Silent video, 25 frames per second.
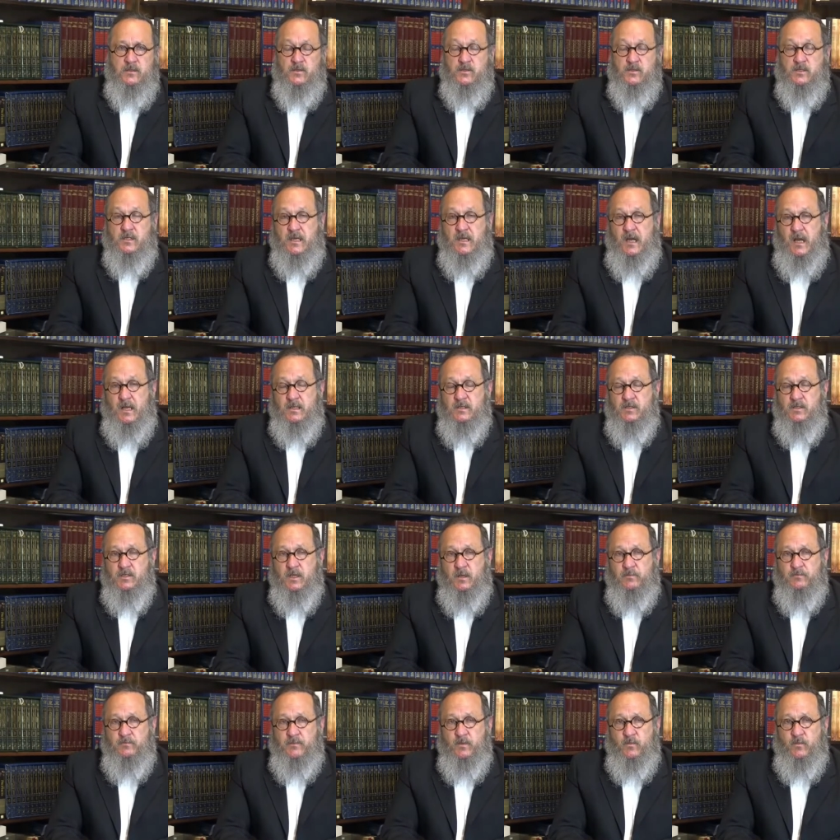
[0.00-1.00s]
There's a
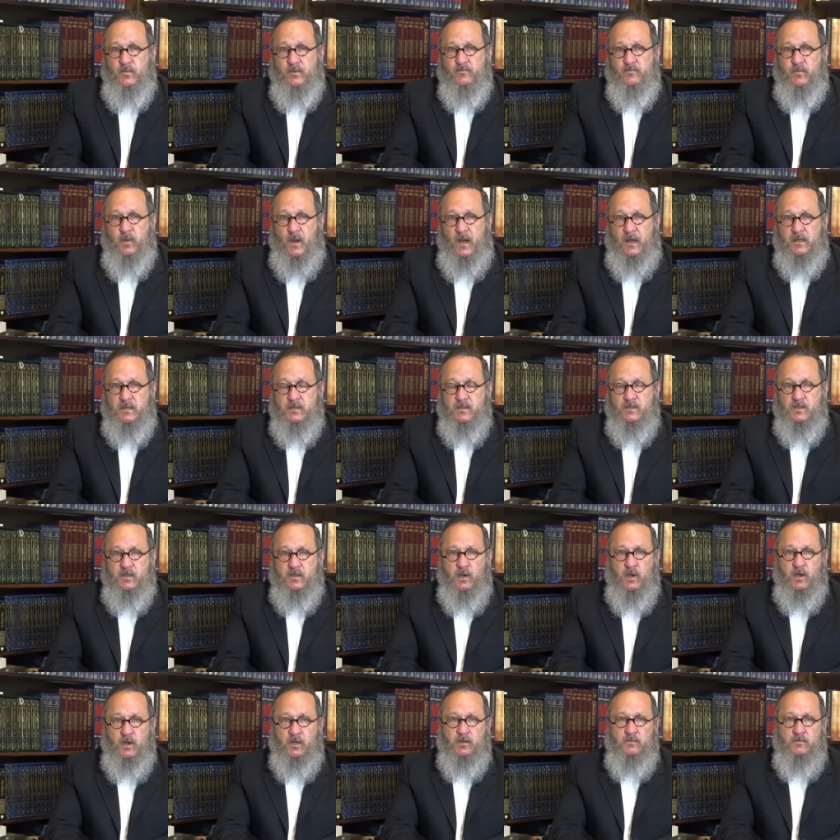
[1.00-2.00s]
concept that we've practiced
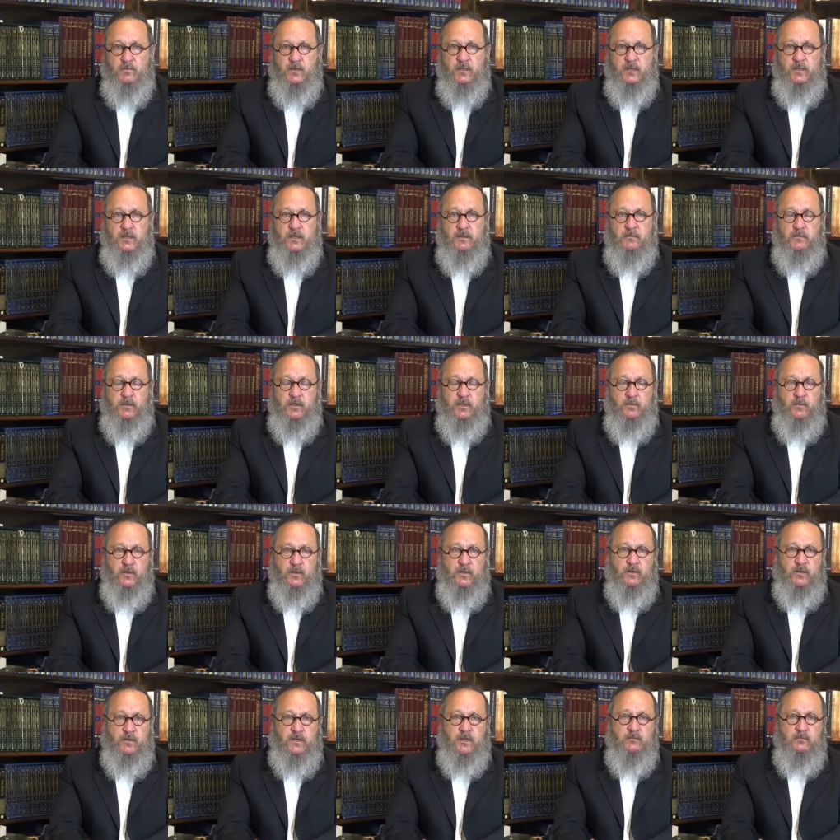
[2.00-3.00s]
in our
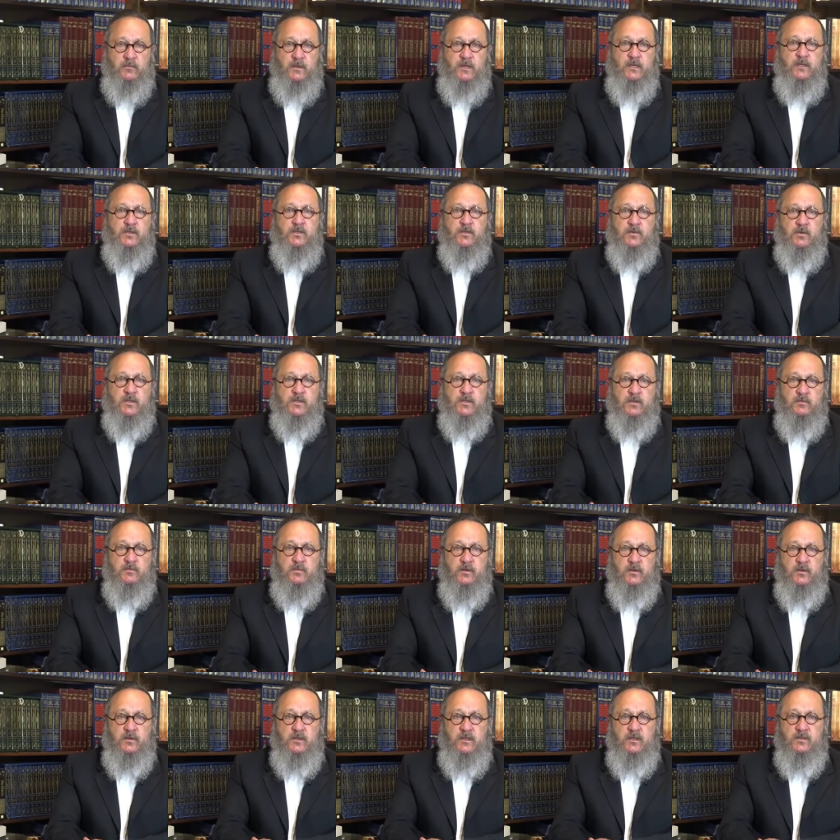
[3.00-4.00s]
community, and many Jewish
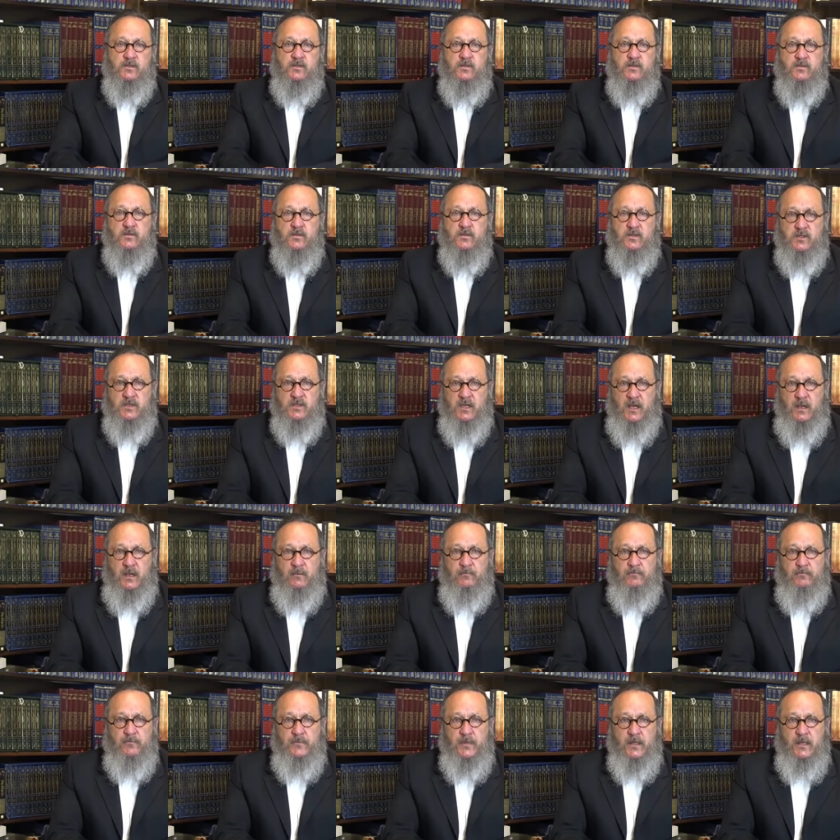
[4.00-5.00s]
communities do the
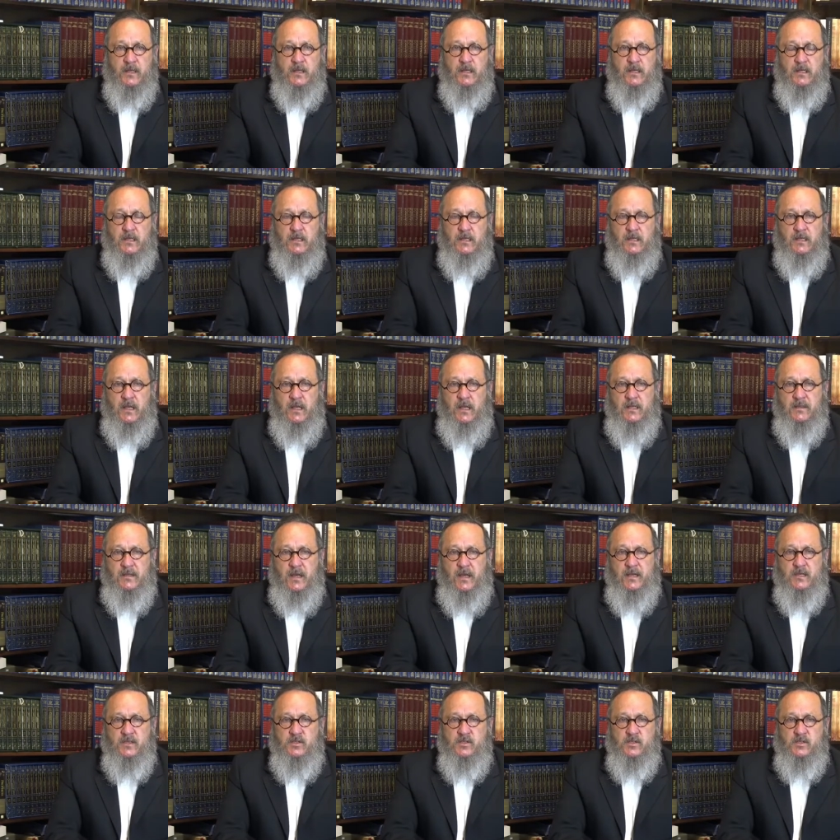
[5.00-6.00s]
same, and
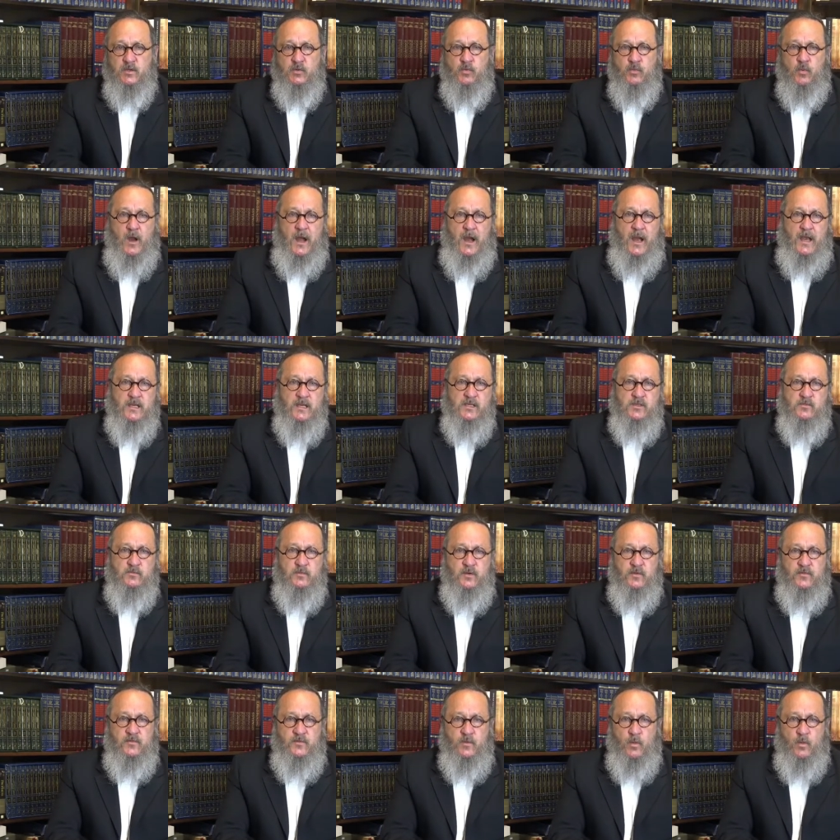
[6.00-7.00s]
that is to rise
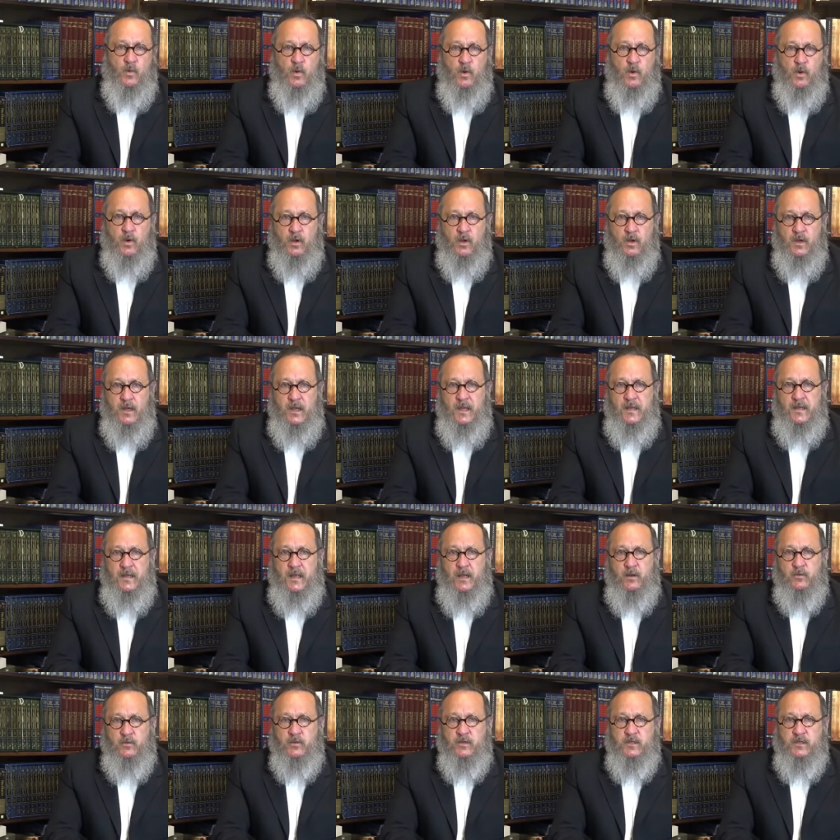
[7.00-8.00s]
before an
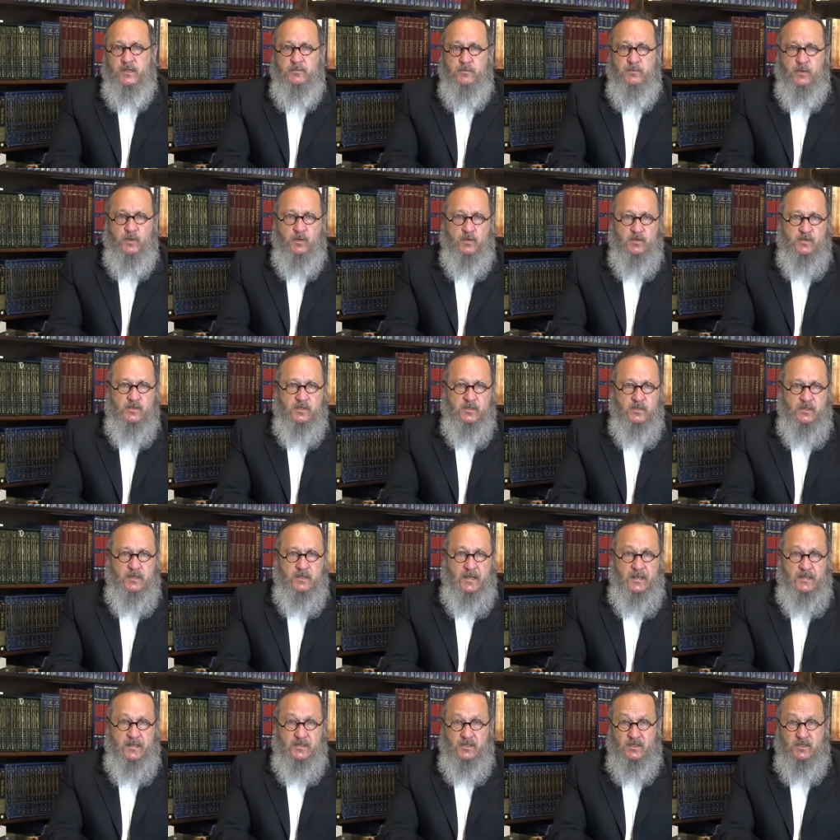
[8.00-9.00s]
elderly person
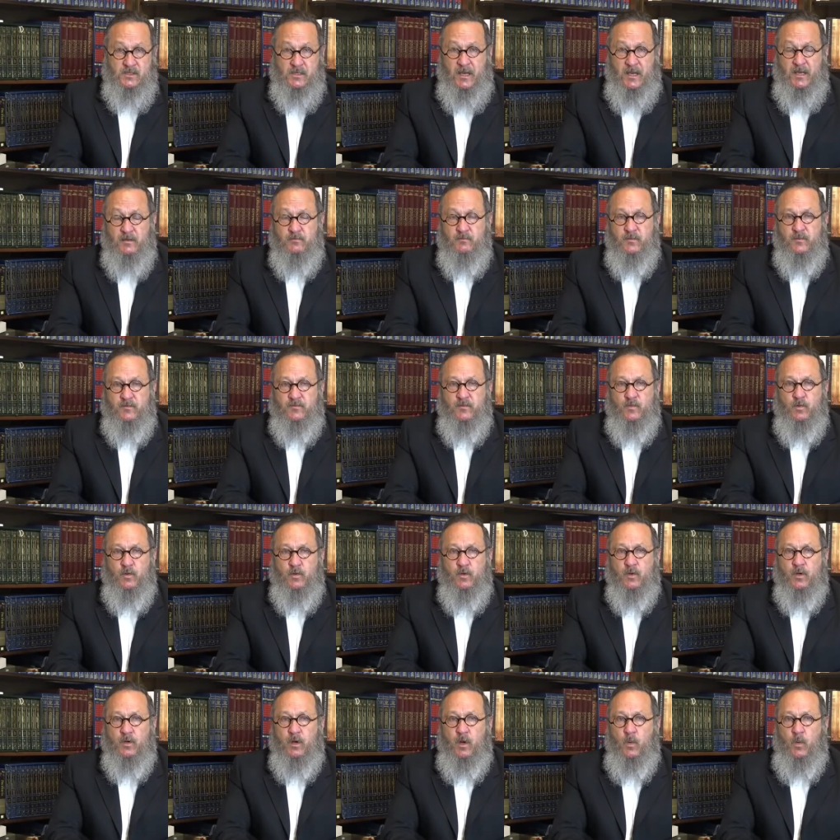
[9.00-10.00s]
and stand
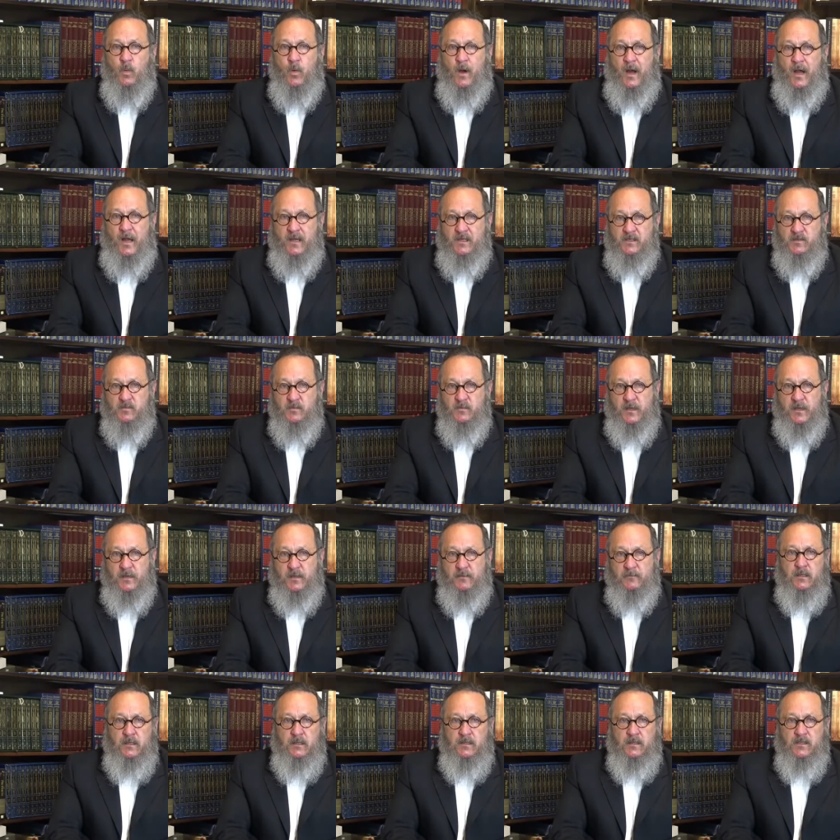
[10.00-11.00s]
before a wise
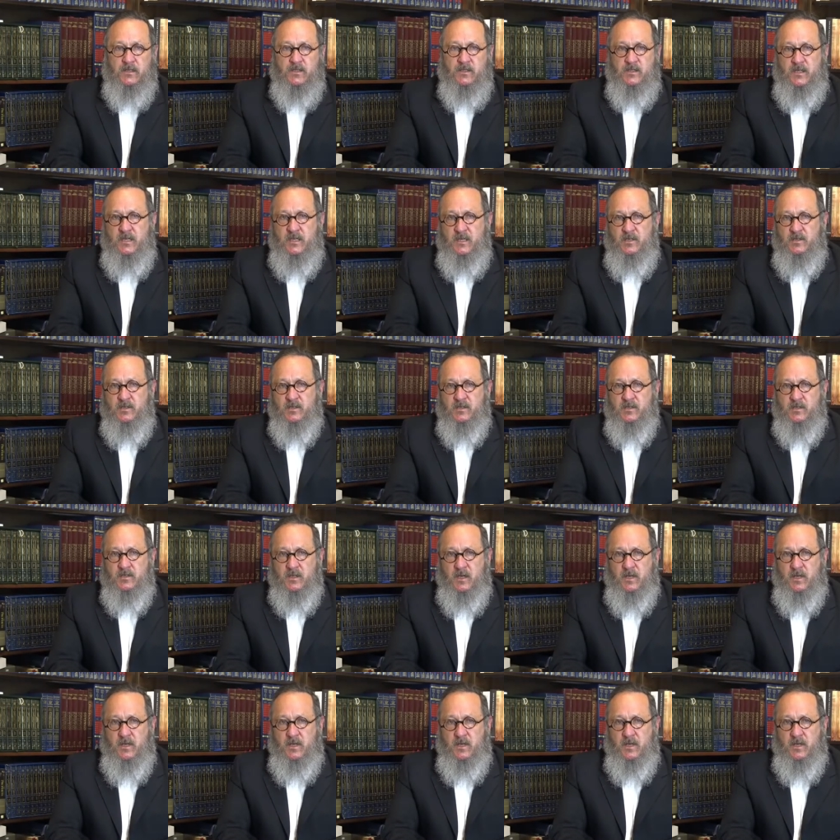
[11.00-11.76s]
man. This teaches